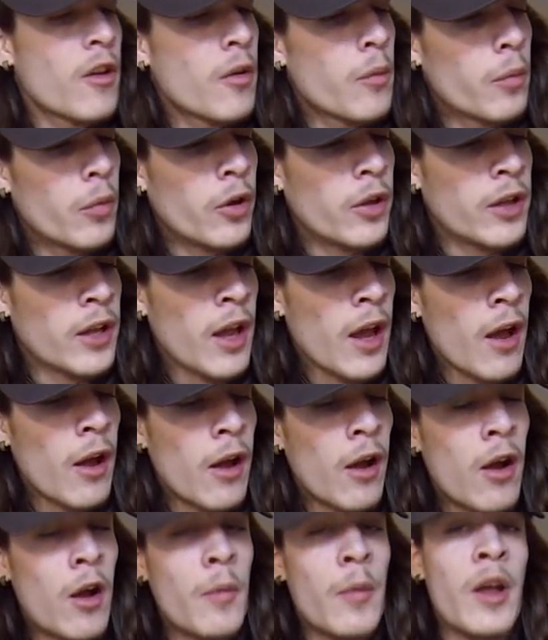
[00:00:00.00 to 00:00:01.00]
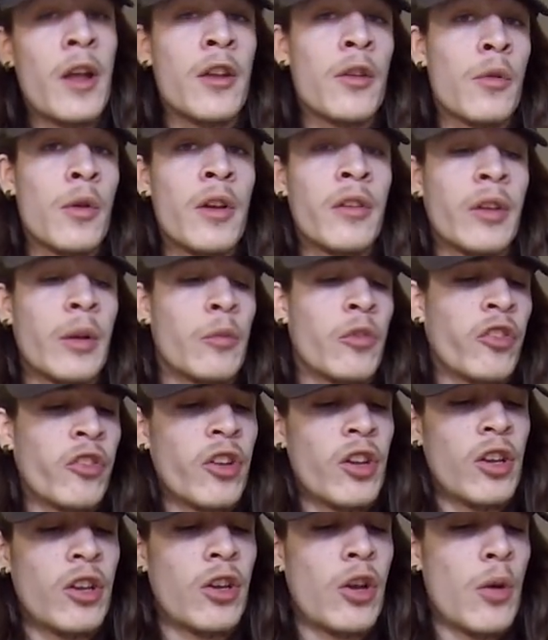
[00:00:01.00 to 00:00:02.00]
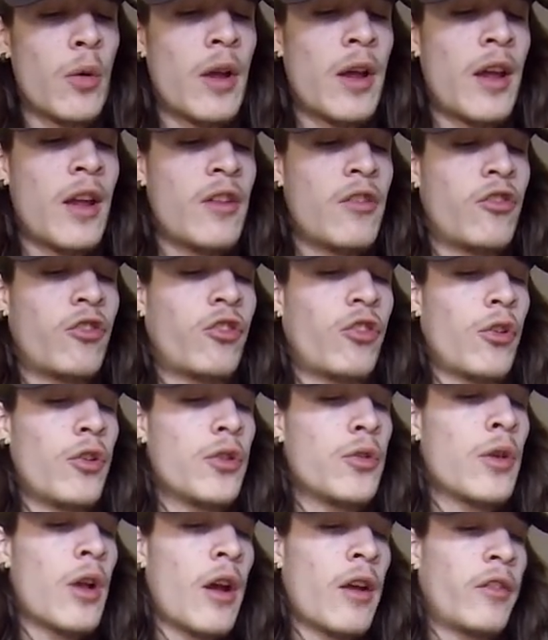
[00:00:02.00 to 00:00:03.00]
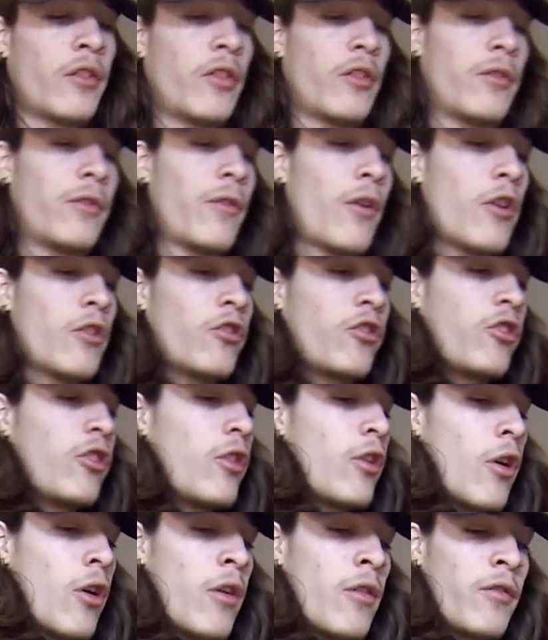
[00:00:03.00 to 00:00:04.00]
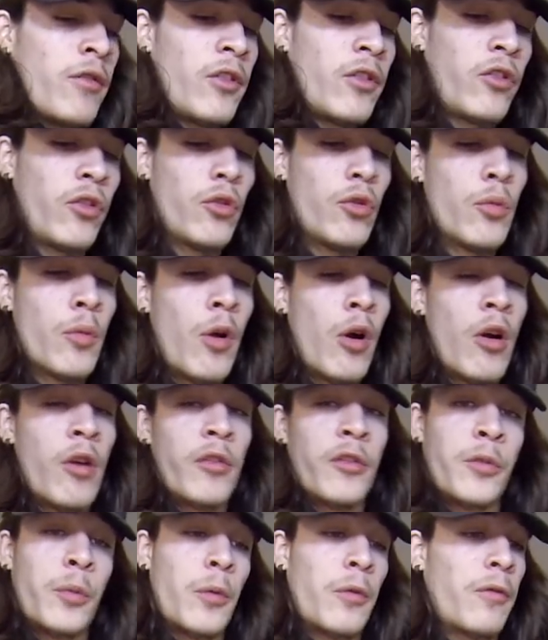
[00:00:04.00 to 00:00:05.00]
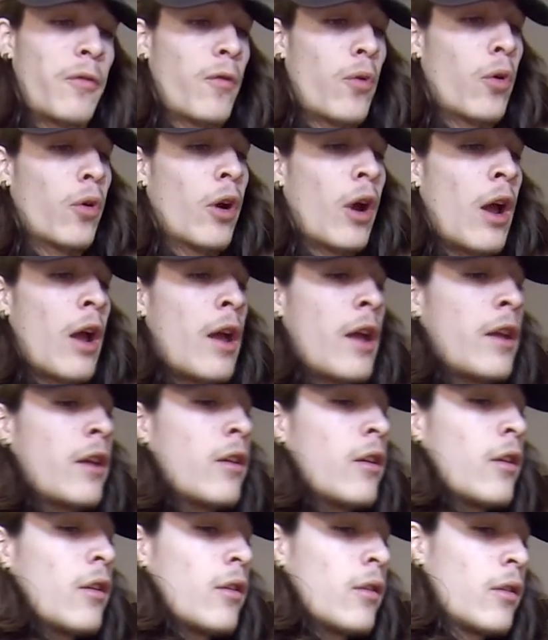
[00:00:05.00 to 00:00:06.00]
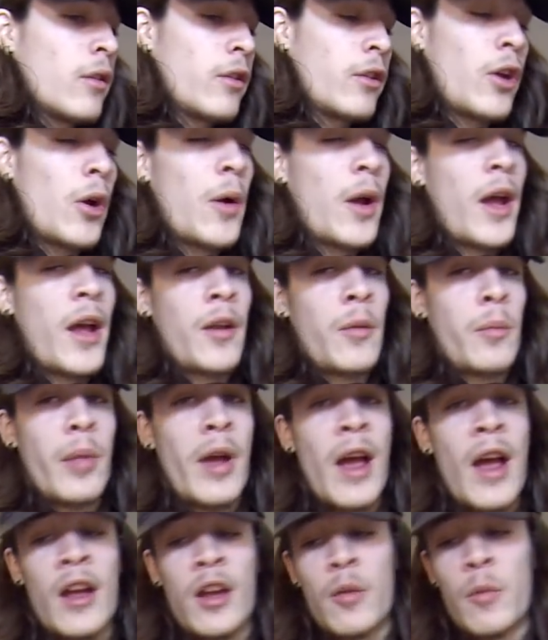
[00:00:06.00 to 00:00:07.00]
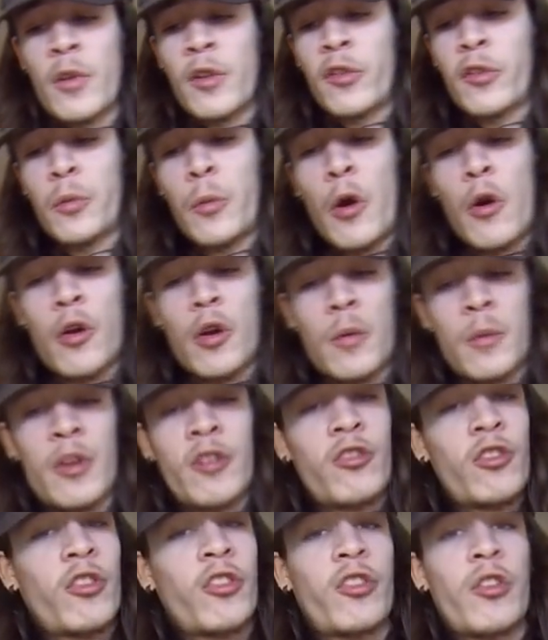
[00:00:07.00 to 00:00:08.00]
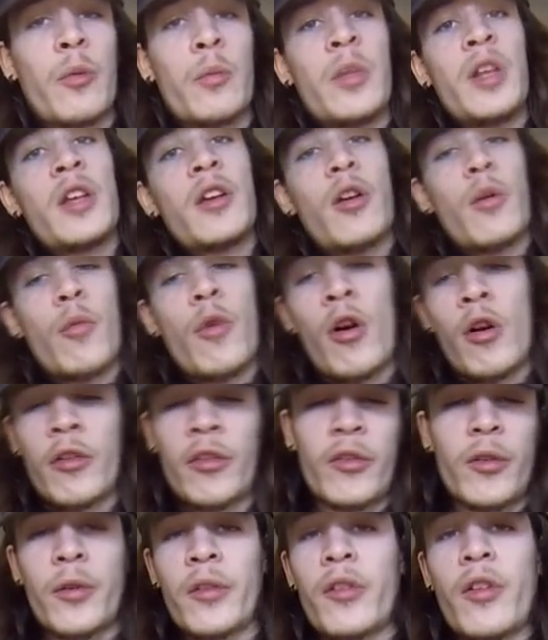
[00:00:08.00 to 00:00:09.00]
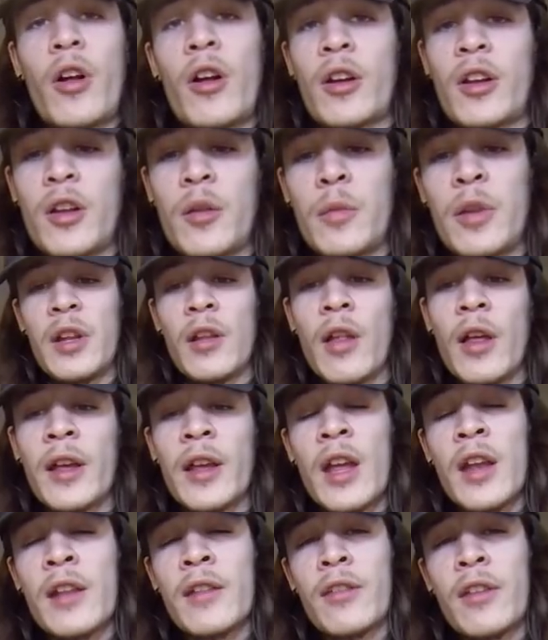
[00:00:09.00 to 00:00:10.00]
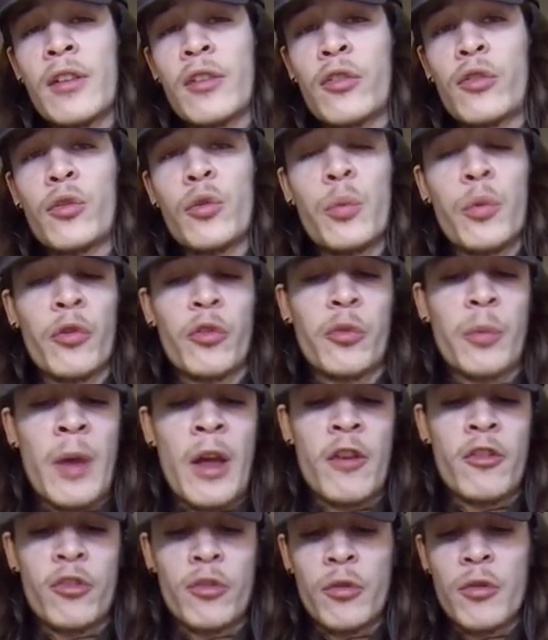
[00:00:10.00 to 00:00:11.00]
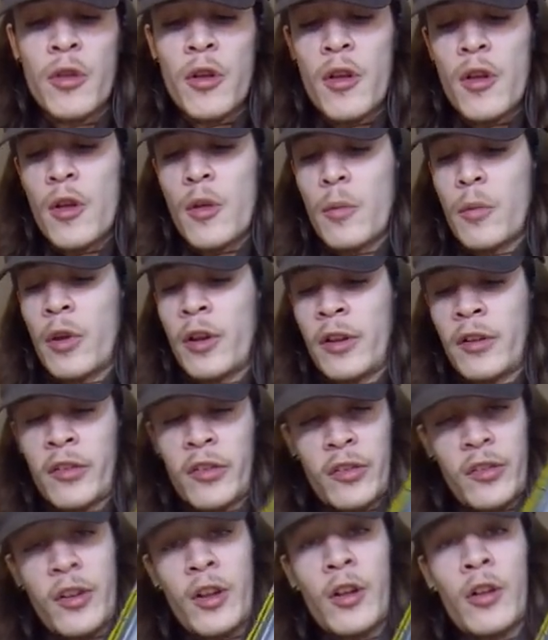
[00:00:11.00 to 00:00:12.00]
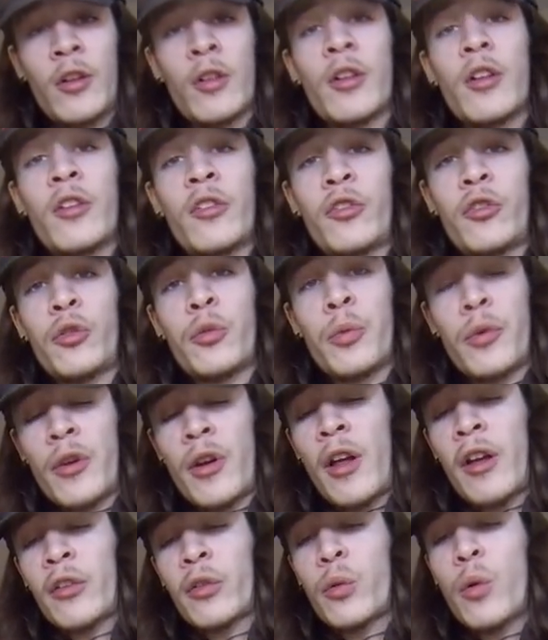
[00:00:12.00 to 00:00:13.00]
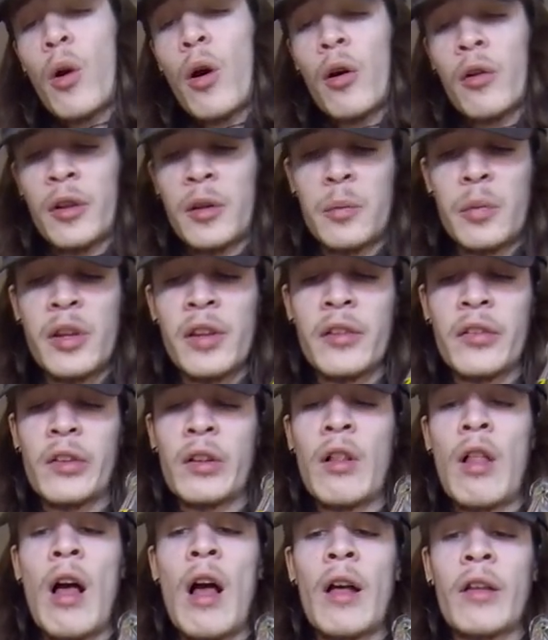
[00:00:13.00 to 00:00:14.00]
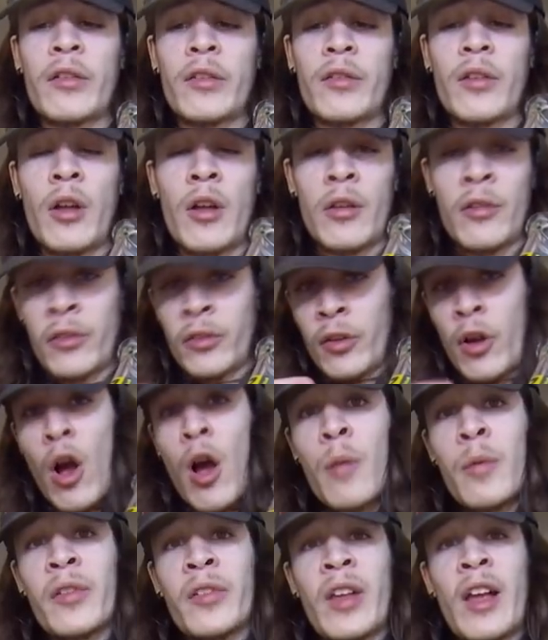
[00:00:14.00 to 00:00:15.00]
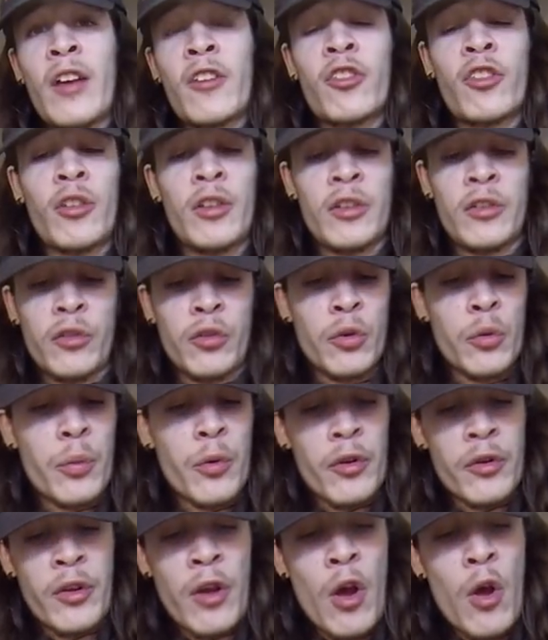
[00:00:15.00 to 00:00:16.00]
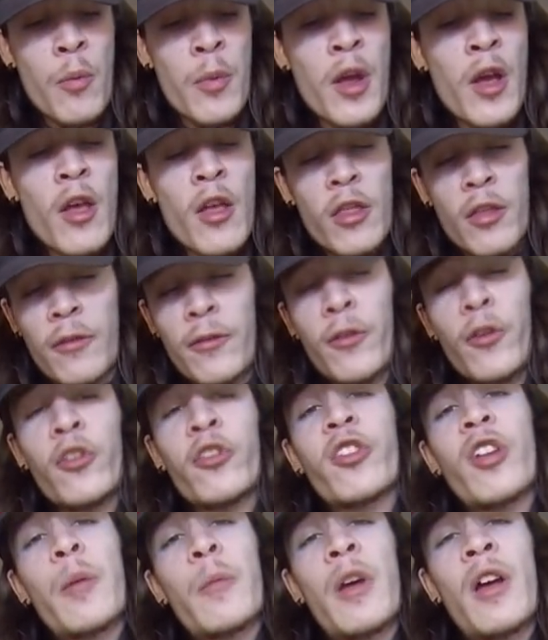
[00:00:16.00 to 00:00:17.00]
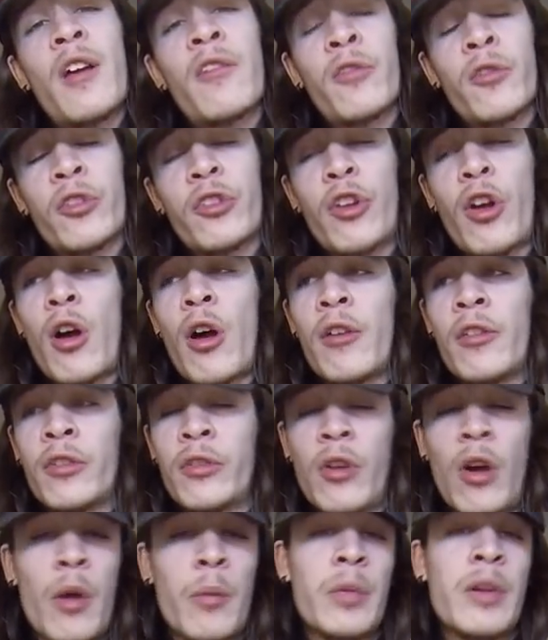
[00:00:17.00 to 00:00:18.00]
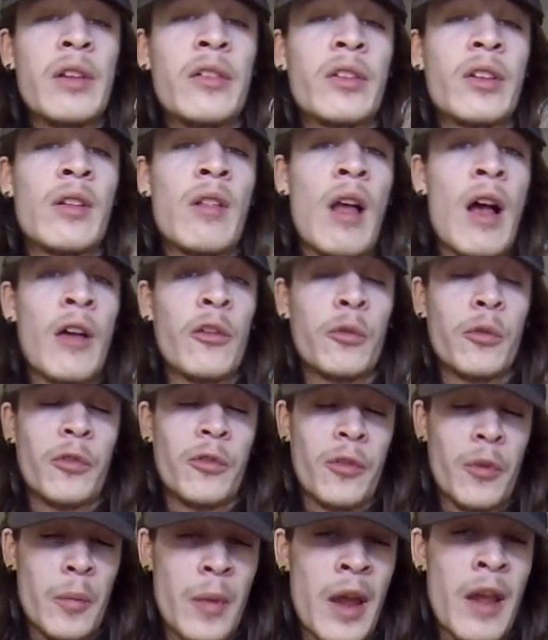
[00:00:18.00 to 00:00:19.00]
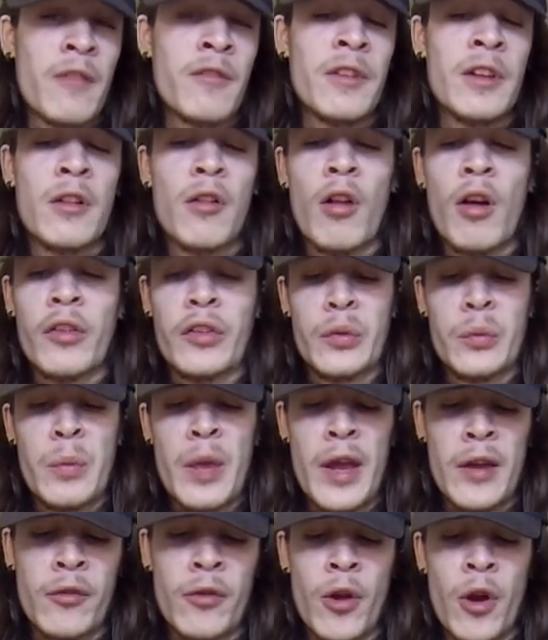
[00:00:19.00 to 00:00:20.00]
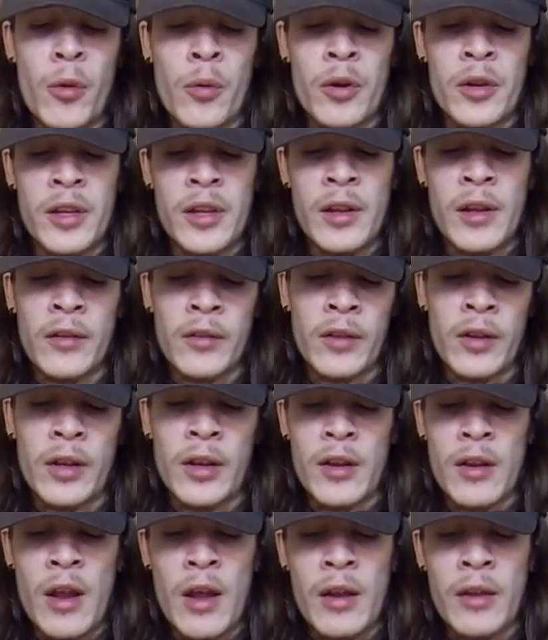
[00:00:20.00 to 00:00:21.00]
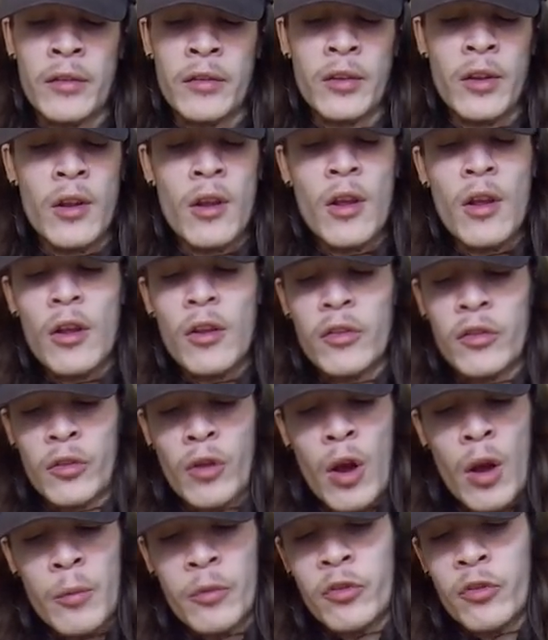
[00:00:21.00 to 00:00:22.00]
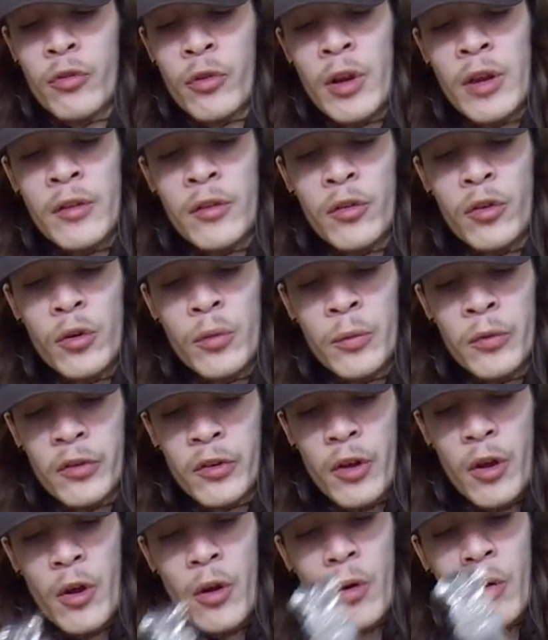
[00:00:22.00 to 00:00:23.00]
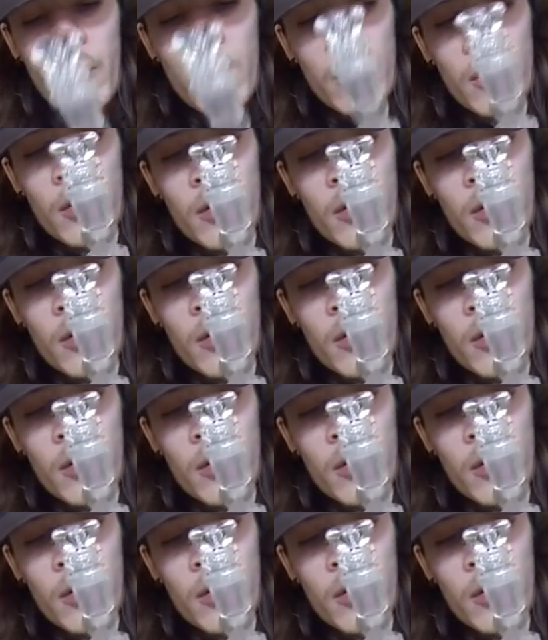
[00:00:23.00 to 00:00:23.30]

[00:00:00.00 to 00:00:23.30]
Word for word: But yeah, anyways, I'm just going to go ahead and show you guys the function of the two bongs before I go ahead and pack them and smoke them. It's just a Beaker bong, so it's not going to like anything super special, but it's still a super nice quality piece of glass. Zob is actually super dope. The first time I ever saw a Zob piece of glass was from Envy Closet Med Grower. He has like a nice Zob straight tube, so